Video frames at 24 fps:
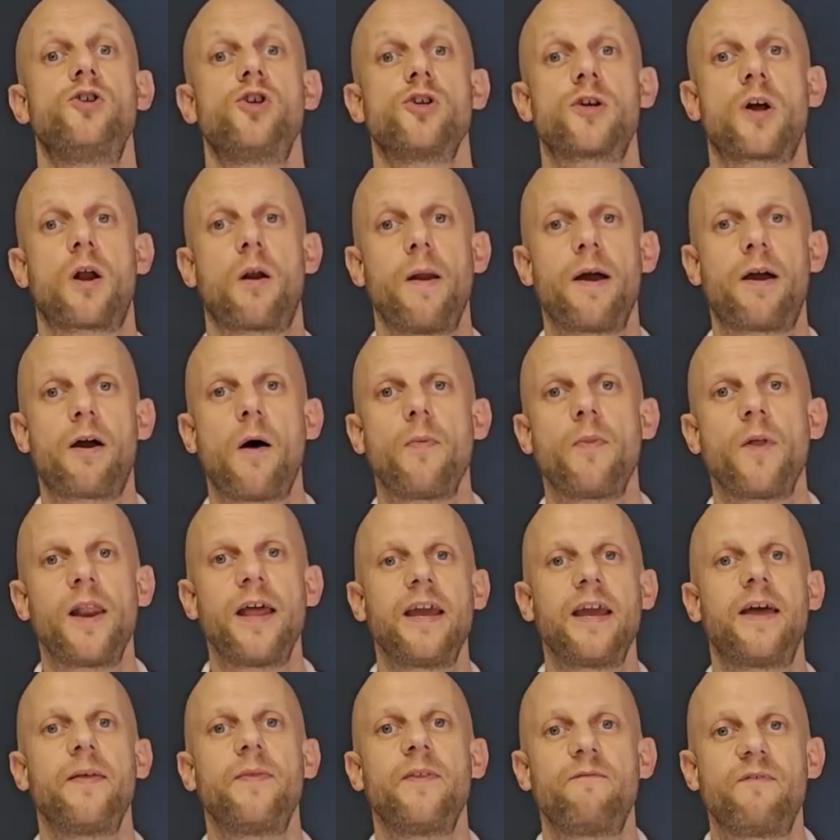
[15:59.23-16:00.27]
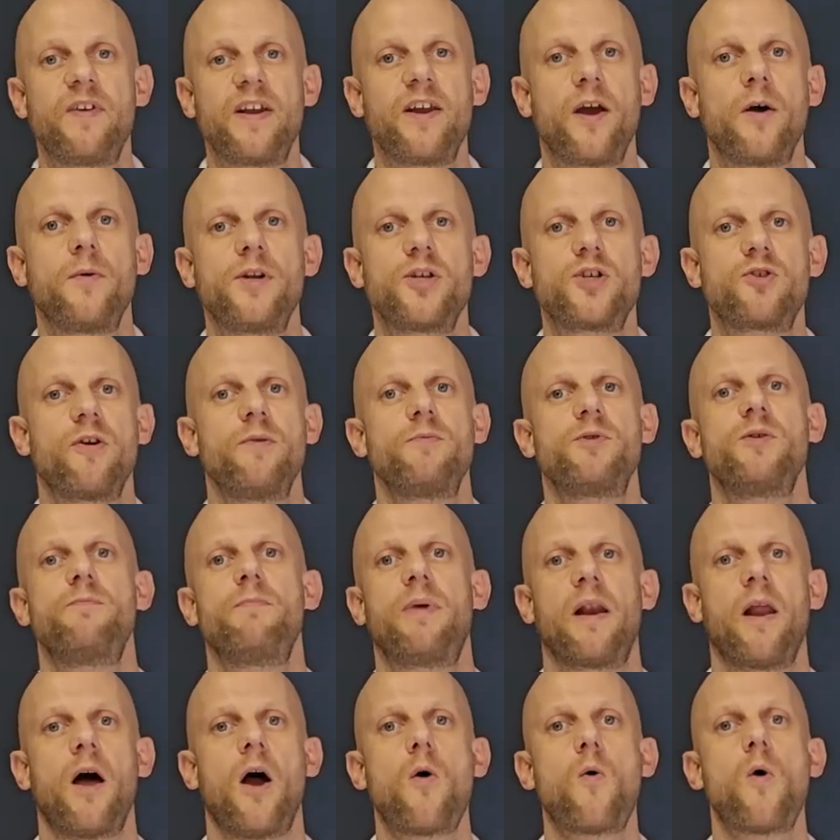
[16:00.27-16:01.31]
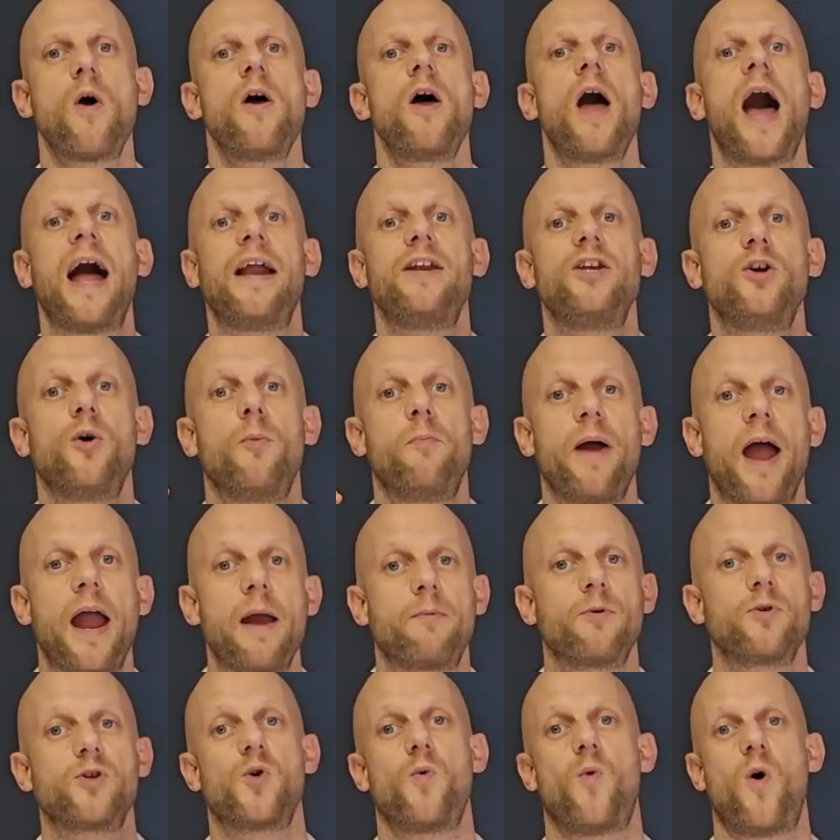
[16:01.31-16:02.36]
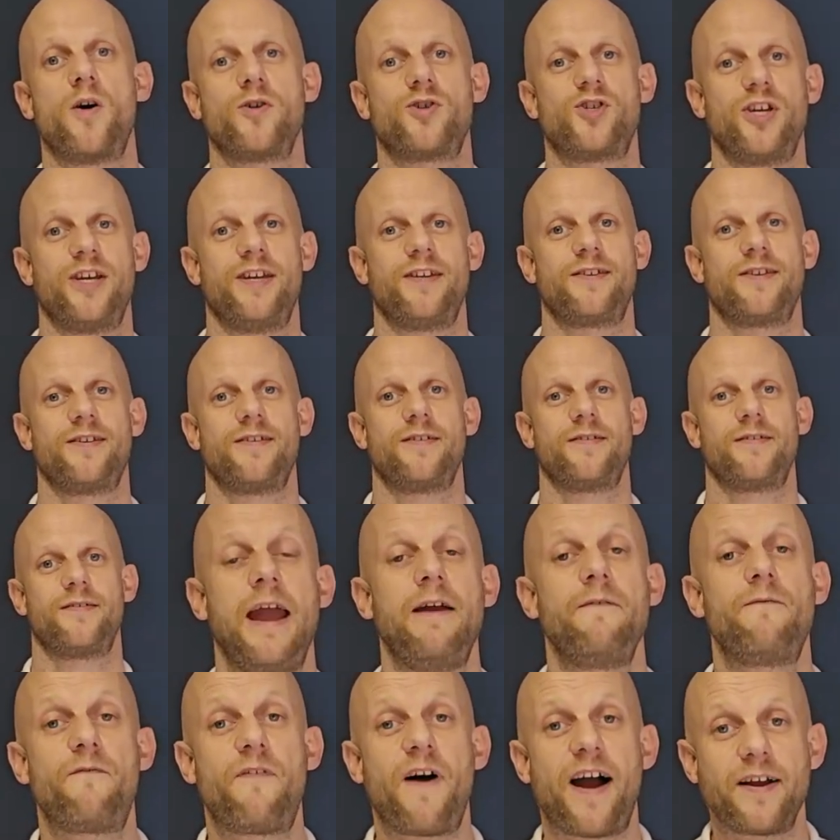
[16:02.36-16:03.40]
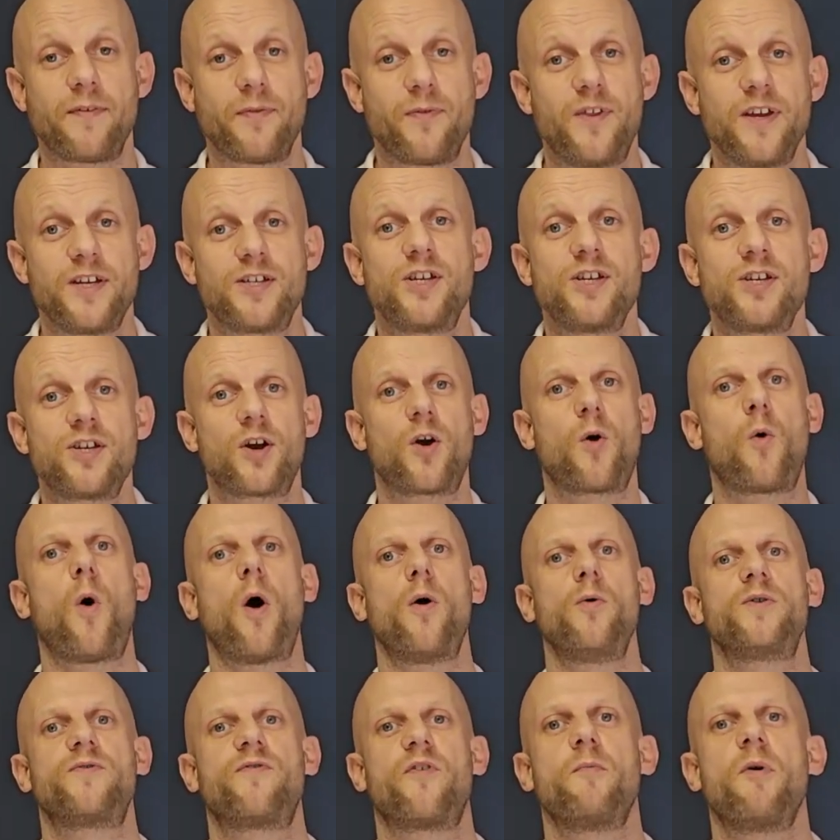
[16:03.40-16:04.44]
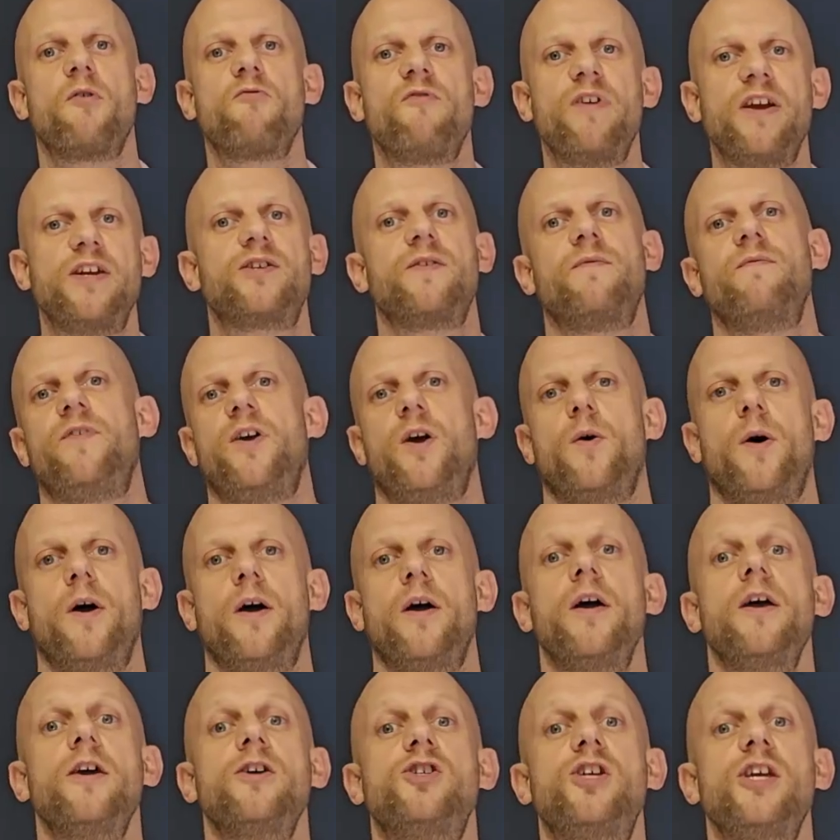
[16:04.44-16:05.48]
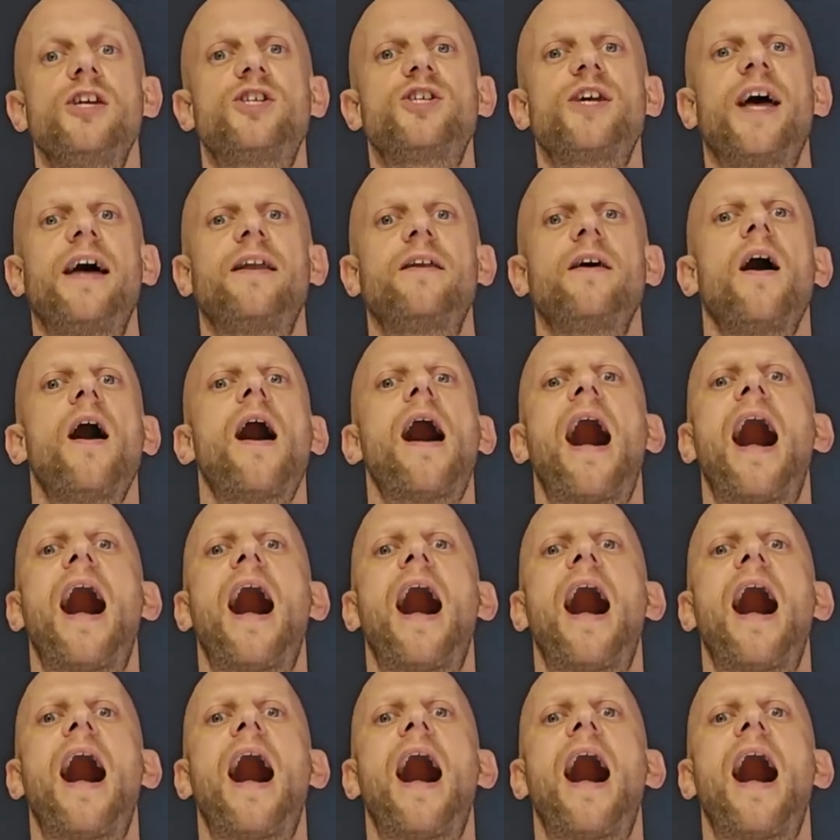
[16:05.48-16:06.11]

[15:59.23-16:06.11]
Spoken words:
Just click link in the video description below and you'll be able to watch it. In fact, this is a quote from a recent viewer. She said,